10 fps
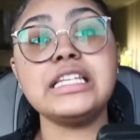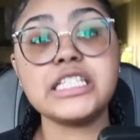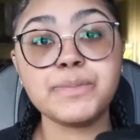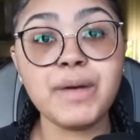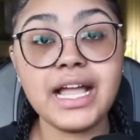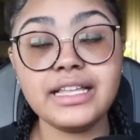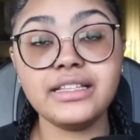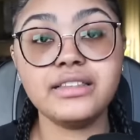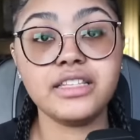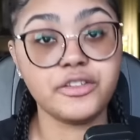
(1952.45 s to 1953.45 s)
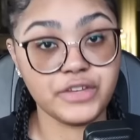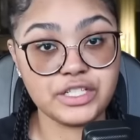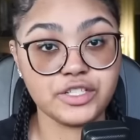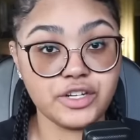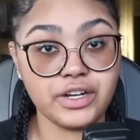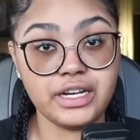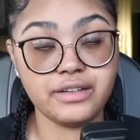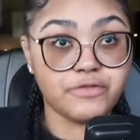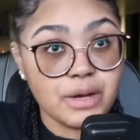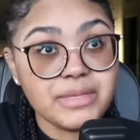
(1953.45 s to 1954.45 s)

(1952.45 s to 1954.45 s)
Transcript: despite the defense attorney from